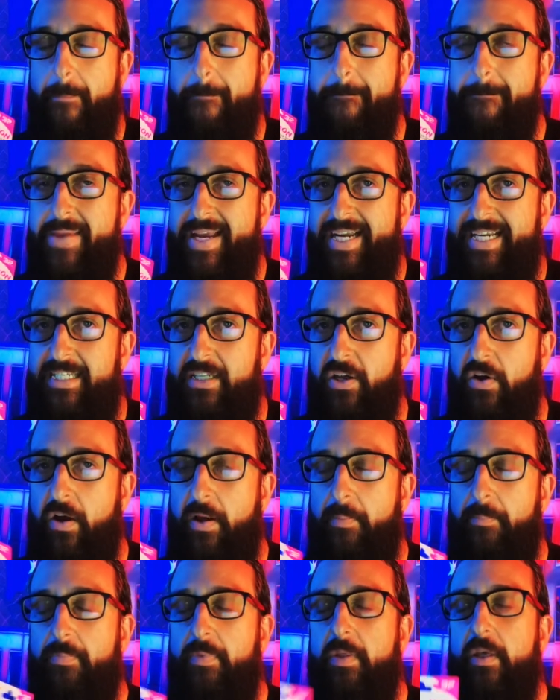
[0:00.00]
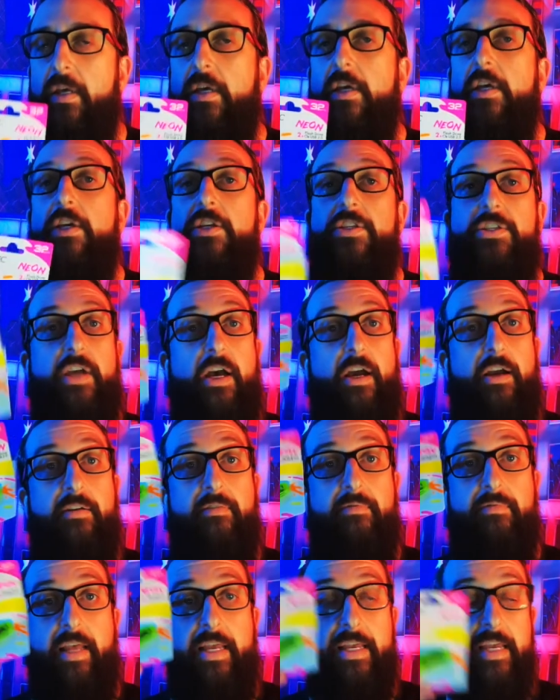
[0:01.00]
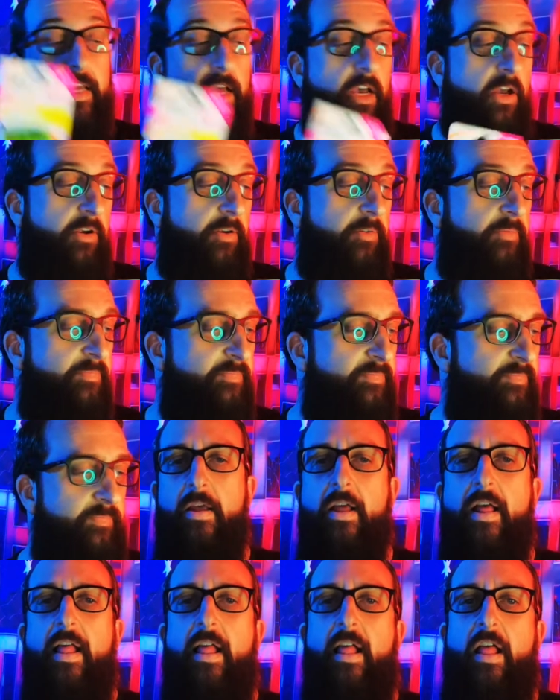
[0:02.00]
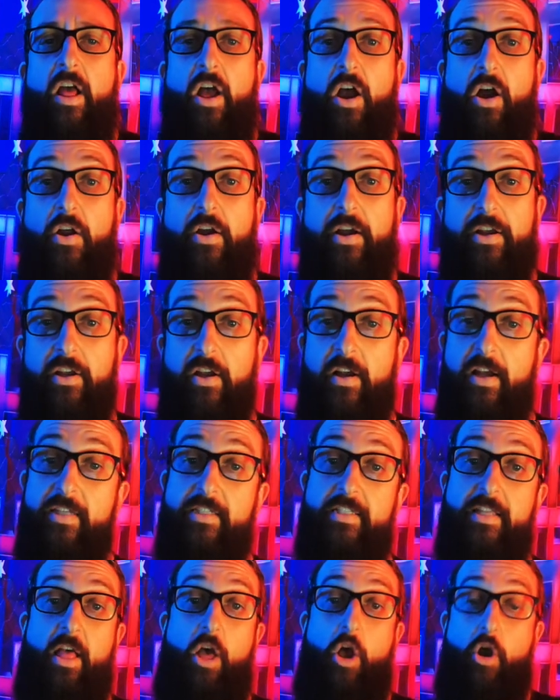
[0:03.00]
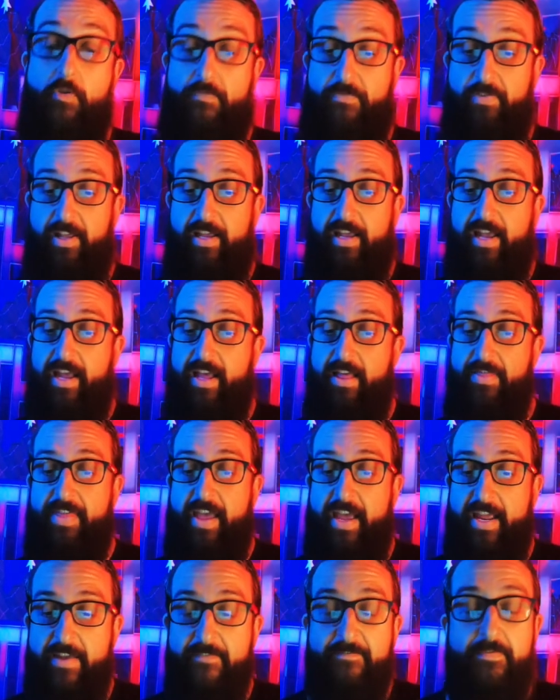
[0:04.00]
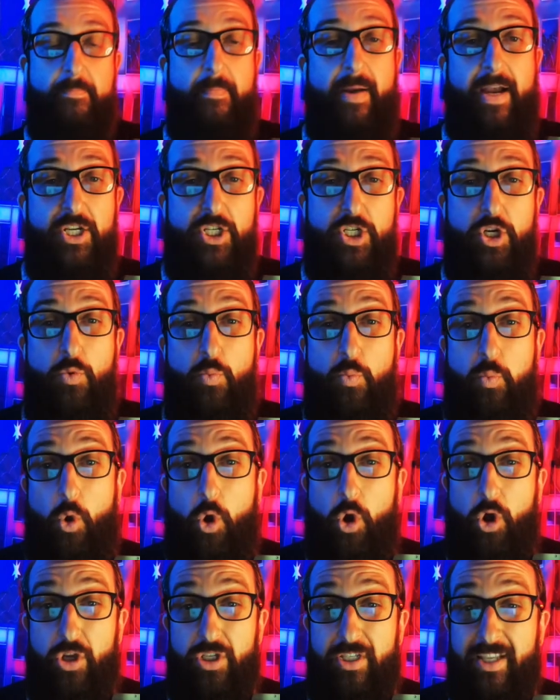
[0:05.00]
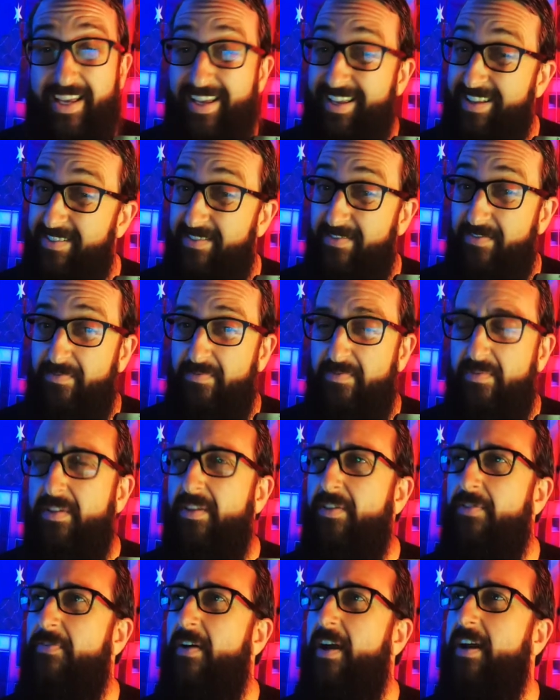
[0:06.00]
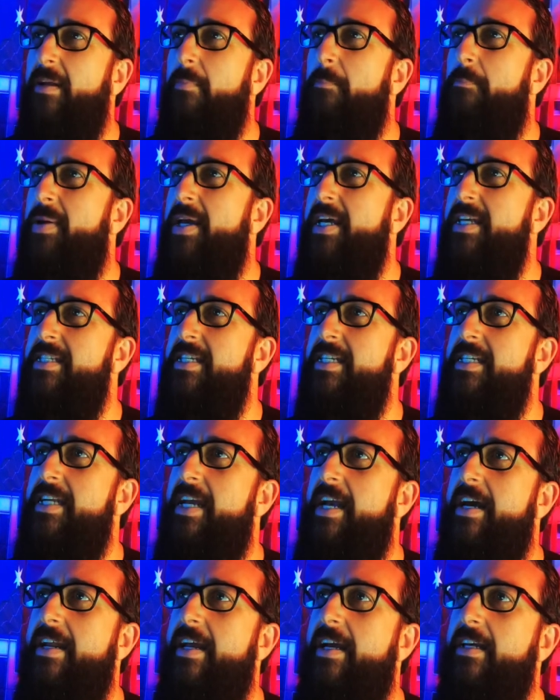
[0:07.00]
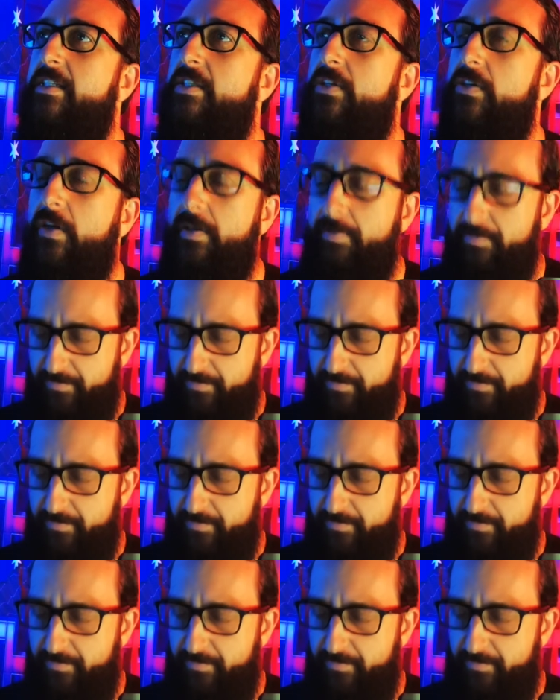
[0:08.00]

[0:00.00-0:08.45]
Big time. So there you go. All right, guys. Hopefully uh, that information was. It's fucking pissing down outside.